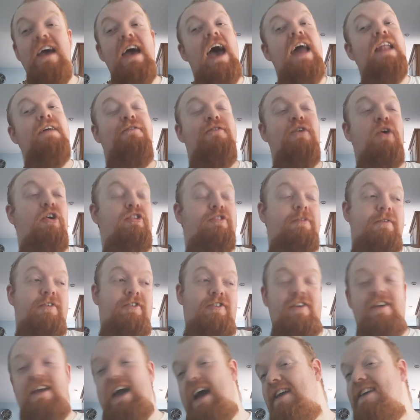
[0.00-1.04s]
And of course,
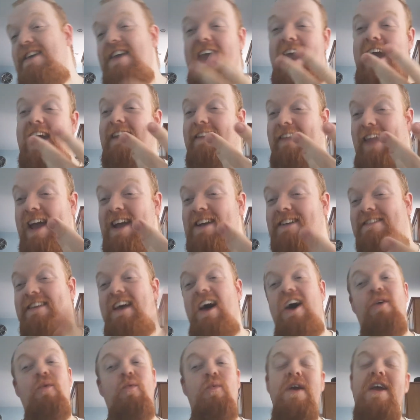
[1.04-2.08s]
obviously, a year
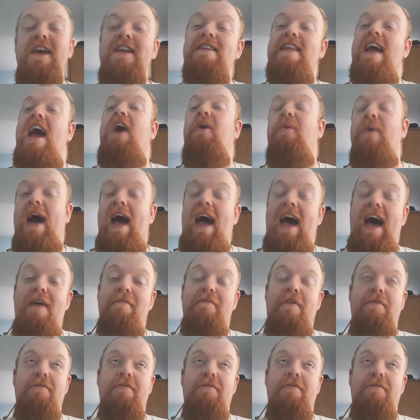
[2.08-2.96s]
later, we now have,